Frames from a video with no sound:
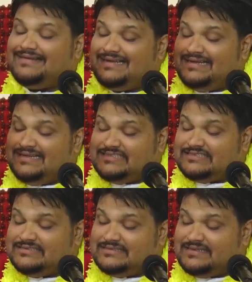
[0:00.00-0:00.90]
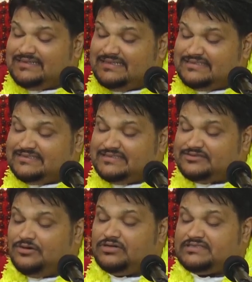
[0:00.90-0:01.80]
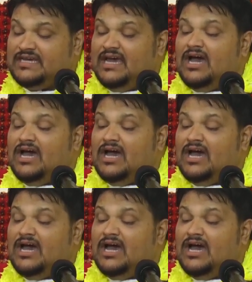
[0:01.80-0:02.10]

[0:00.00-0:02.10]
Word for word: to listen to this discourse